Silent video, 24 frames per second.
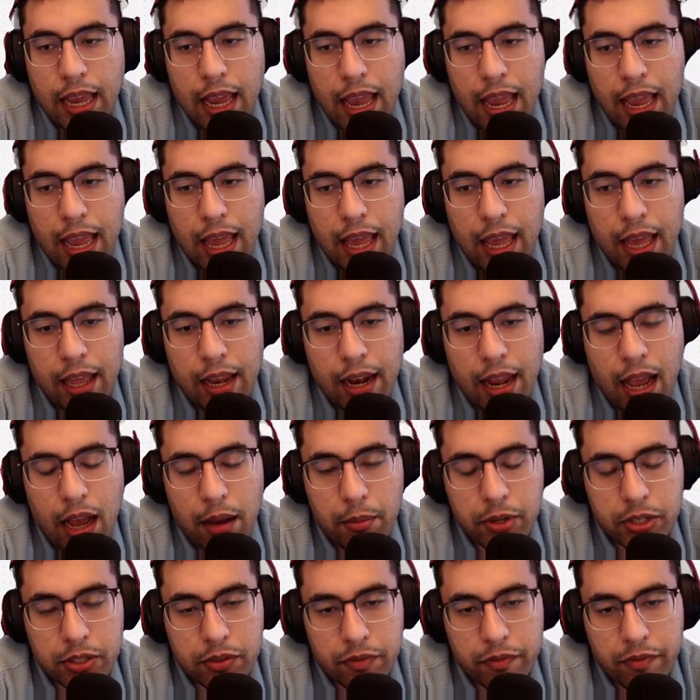and how
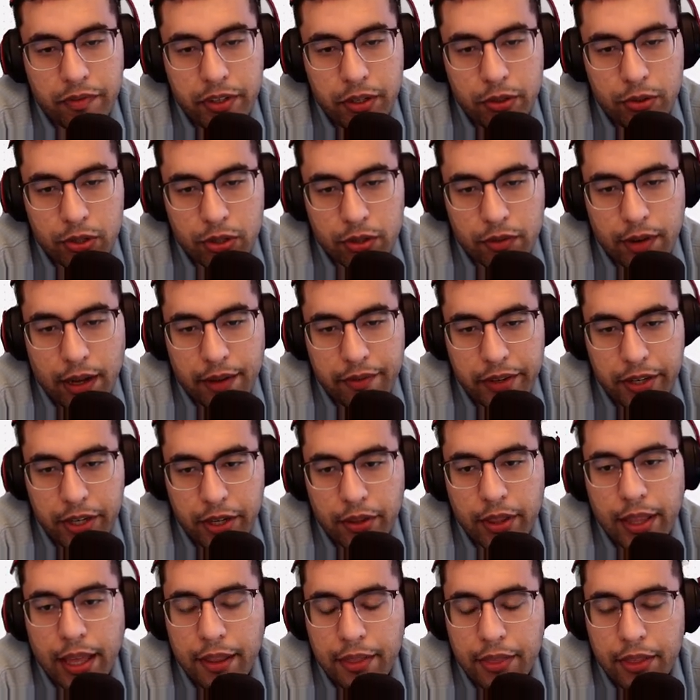much future
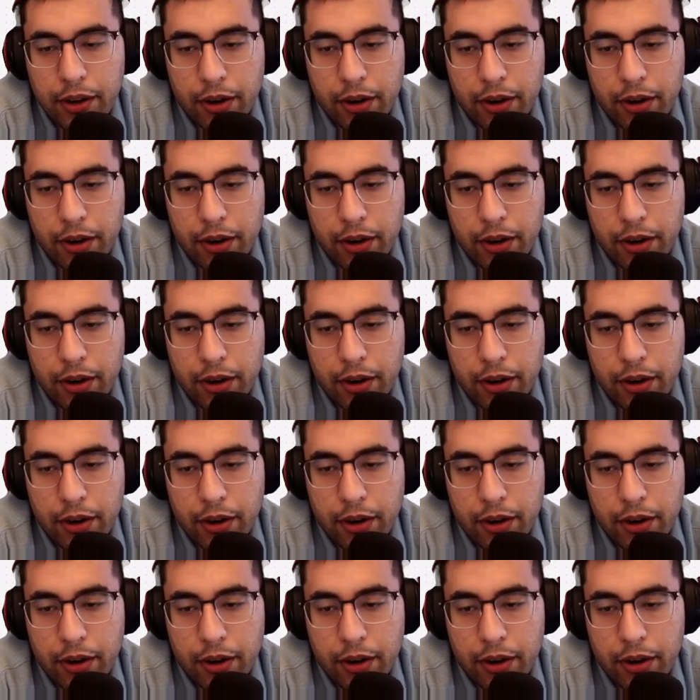revenue that